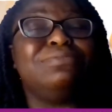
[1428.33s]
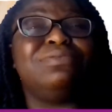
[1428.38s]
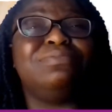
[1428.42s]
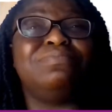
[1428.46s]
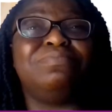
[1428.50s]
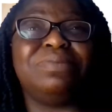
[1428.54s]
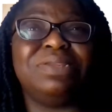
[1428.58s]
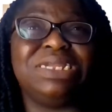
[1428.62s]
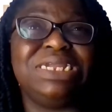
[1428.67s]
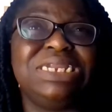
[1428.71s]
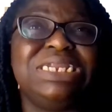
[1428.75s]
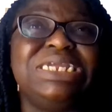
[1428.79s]

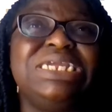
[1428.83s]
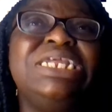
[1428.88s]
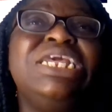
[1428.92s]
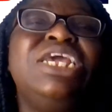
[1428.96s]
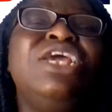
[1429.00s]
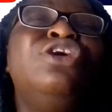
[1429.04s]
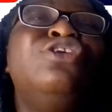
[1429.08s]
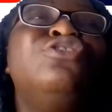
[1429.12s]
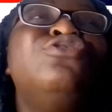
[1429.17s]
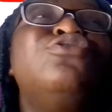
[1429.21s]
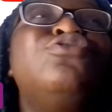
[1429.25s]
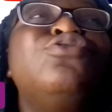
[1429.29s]
bleeding.
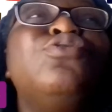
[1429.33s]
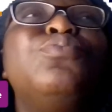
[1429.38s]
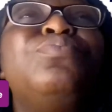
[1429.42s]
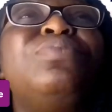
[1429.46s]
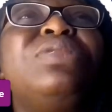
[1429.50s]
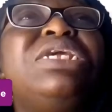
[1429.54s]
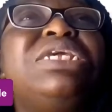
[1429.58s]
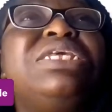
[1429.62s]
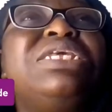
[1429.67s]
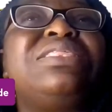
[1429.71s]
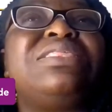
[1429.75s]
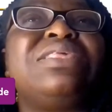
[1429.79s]
So
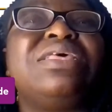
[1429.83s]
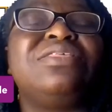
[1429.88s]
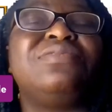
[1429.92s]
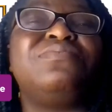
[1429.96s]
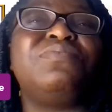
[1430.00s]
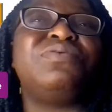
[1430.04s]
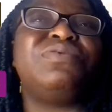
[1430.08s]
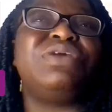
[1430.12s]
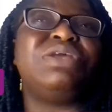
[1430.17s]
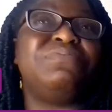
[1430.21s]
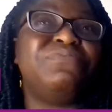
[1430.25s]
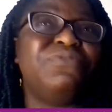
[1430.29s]
please, as
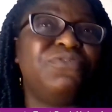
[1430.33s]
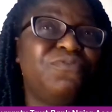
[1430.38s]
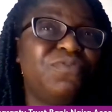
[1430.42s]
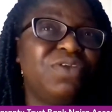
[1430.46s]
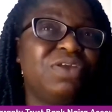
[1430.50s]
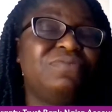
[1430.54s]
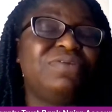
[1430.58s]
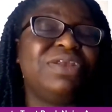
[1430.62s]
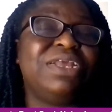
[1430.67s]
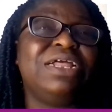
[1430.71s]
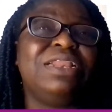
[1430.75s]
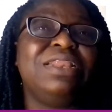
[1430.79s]
parents, be
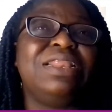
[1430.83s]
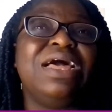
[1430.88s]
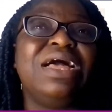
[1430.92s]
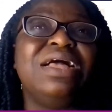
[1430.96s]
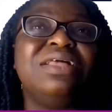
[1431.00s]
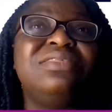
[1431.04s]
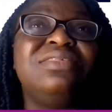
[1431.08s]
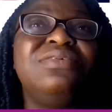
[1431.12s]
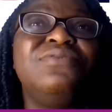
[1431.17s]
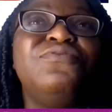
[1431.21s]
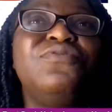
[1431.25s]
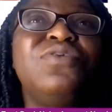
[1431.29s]
very
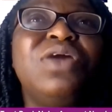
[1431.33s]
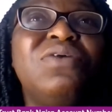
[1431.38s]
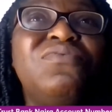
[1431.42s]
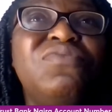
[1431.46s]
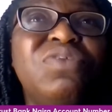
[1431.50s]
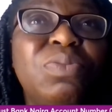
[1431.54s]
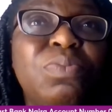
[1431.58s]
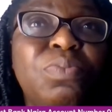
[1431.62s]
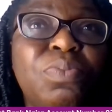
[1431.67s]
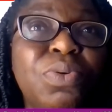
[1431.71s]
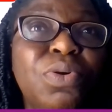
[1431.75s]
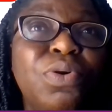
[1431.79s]
alert. If you have
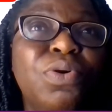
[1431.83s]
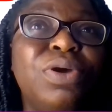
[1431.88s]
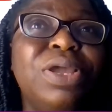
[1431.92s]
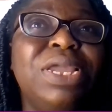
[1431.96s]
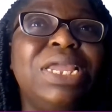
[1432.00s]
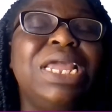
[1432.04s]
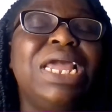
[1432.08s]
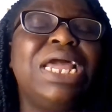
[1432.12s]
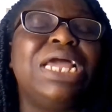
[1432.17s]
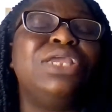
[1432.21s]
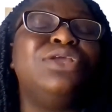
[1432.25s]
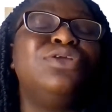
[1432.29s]
a
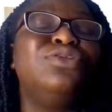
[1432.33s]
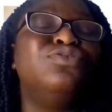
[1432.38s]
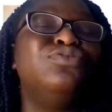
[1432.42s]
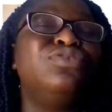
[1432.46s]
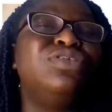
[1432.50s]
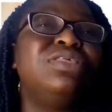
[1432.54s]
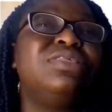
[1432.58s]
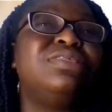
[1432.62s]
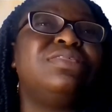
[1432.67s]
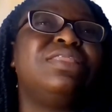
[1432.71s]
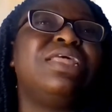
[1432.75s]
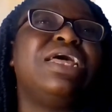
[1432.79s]
boy and you
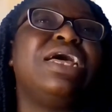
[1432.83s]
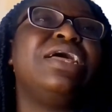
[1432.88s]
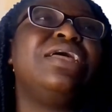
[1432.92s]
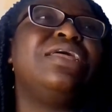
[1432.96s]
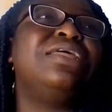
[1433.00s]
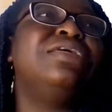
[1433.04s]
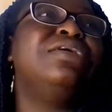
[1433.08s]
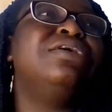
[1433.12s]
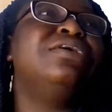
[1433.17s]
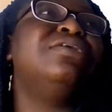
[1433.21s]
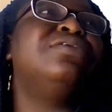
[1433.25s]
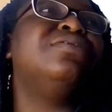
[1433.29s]
notice that
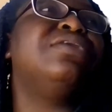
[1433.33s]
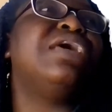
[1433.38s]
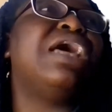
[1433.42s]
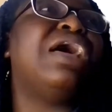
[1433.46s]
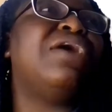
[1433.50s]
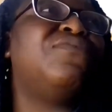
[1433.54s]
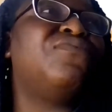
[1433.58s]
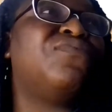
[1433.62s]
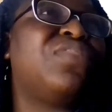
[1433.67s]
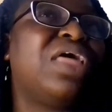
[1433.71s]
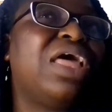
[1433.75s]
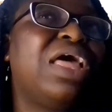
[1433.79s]

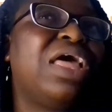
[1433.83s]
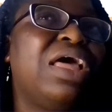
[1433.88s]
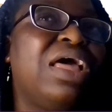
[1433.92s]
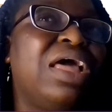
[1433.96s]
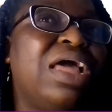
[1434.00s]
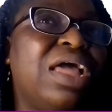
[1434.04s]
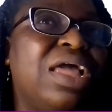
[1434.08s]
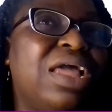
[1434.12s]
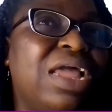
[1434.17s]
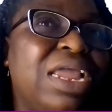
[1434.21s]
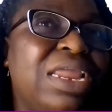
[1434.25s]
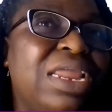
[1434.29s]
after
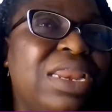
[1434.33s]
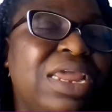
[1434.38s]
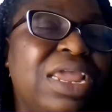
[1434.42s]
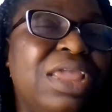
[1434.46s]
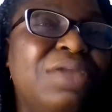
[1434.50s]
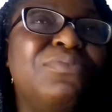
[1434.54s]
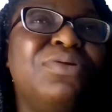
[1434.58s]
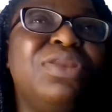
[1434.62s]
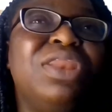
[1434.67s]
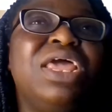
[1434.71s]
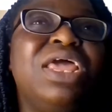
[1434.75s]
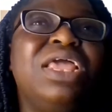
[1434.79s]
either
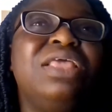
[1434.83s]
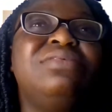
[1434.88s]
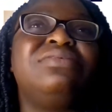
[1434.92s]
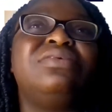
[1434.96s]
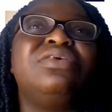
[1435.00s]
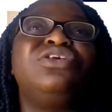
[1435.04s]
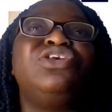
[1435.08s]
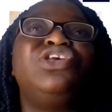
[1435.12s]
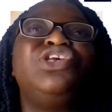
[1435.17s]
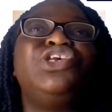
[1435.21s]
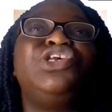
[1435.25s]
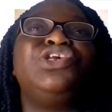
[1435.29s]

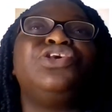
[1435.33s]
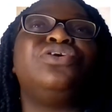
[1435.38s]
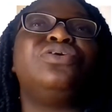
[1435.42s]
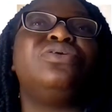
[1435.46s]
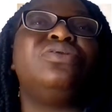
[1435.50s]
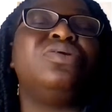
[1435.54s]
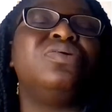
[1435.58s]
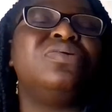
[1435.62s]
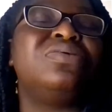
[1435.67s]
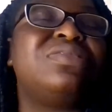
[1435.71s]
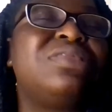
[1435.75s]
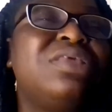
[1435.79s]

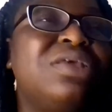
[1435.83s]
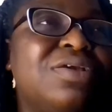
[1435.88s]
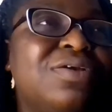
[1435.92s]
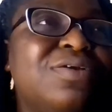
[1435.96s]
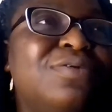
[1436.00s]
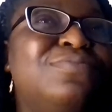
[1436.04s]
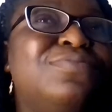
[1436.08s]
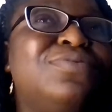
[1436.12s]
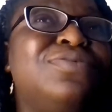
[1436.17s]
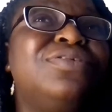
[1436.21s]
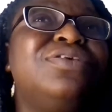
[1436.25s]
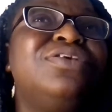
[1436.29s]
immunization or
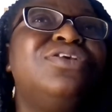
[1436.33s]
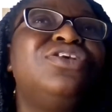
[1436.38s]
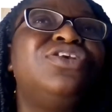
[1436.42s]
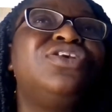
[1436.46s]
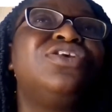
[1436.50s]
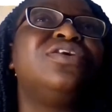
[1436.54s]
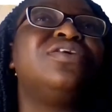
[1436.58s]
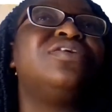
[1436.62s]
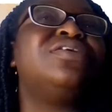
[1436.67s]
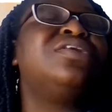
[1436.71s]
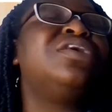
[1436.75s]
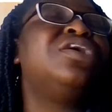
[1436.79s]

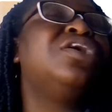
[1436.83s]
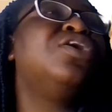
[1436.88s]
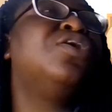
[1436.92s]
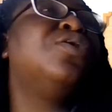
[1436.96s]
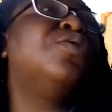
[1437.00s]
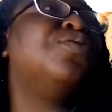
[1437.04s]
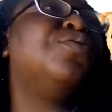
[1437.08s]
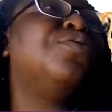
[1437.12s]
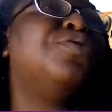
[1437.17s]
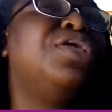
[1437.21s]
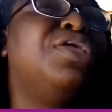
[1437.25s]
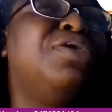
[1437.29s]
circumcision
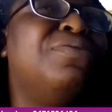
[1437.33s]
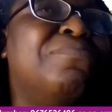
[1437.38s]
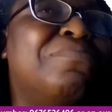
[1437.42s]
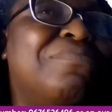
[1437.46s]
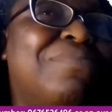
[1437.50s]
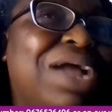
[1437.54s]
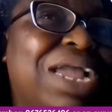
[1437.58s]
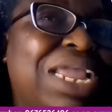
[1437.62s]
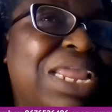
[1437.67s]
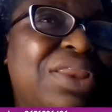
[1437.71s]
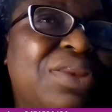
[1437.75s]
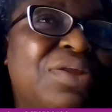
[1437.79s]
or a
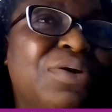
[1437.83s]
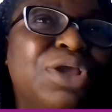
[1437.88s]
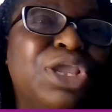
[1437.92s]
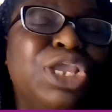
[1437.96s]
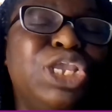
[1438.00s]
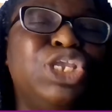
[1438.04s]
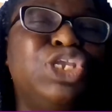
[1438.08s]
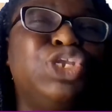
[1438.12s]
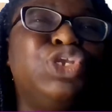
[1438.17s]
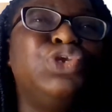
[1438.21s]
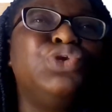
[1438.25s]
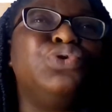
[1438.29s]
minor
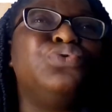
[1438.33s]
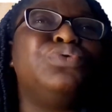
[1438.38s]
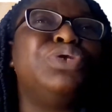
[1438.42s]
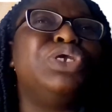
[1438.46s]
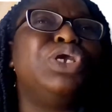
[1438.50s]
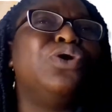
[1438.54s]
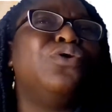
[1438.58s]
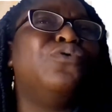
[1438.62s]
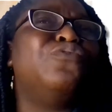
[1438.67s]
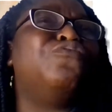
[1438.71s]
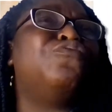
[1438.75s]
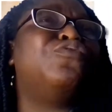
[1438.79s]
injury,
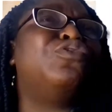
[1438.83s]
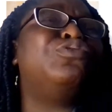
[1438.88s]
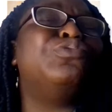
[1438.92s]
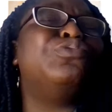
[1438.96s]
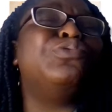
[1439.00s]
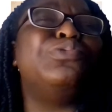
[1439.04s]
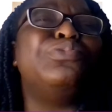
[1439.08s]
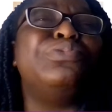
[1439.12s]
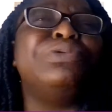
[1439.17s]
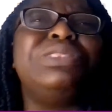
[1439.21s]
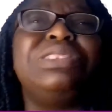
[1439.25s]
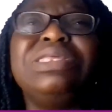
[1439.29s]
or for
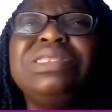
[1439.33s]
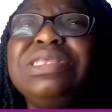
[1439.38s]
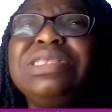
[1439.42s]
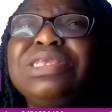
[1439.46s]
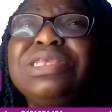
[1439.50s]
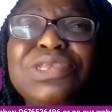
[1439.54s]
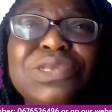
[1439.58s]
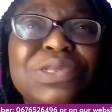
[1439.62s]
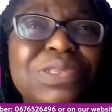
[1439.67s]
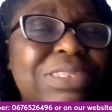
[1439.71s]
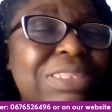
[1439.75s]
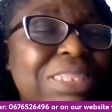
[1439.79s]
no reason they
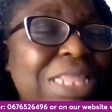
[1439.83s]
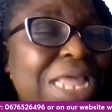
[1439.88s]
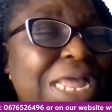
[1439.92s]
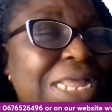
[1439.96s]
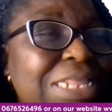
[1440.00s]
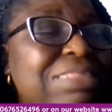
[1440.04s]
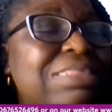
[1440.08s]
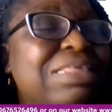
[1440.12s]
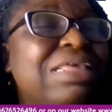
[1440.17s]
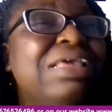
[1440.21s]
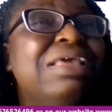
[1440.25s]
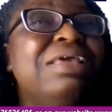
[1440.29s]
just
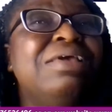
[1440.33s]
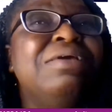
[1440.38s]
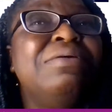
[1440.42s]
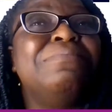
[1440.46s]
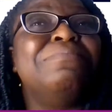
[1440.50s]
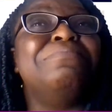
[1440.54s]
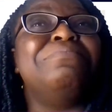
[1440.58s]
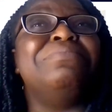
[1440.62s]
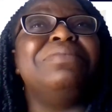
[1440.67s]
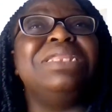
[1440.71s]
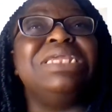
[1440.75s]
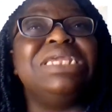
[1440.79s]
start
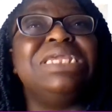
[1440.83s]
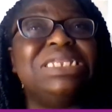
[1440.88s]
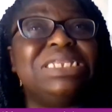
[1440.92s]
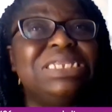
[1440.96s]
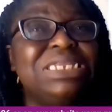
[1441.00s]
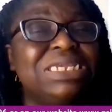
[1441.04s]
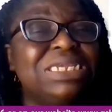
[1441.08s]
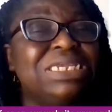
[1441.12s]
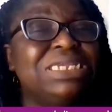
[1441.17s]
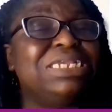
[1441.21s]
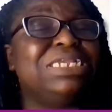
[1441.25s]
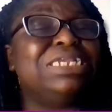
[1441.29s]

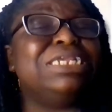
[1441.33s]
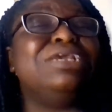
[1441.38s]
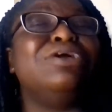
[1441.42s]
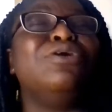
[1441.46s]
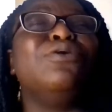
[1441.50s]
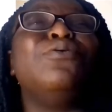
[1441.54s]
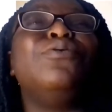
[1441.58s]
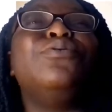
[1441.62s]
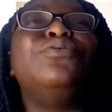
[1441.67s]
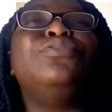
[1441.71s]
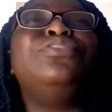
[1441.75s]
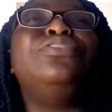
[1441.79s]
bleeding,
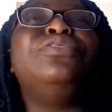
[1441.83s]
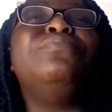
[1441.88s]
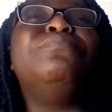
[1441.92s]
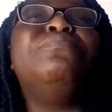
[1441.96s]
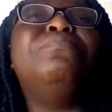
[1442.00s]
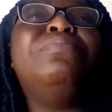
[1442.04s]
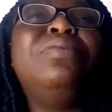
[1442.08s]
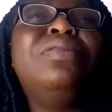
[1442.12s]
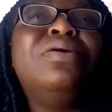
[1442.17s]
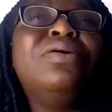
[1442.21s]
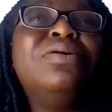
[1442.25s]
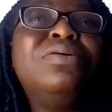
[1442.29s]
or the
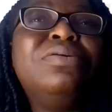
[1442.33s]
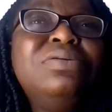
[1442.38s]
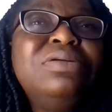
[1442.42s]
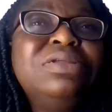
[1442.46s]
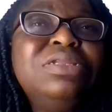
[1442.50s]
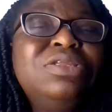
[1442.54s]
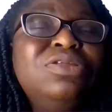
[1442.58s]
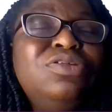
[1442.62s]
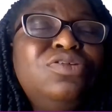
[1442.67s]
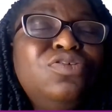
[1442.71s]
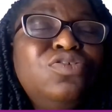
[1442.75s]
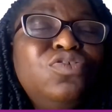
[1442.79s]

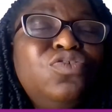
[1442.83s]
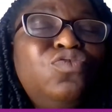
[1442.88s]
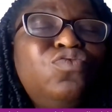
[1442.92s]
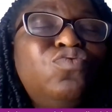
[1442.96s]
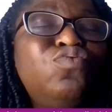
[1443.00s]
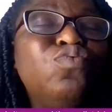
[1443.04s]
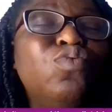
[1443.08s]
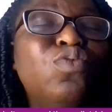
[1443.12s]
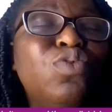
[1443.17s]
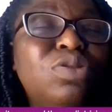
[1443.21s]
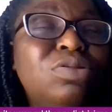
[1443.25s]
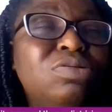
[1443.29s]
blood,
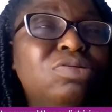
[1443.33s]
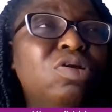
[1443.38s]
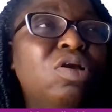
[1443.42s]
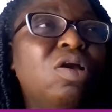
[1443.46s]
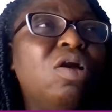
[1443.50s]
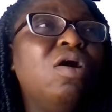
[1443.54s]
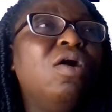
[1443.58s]
swollen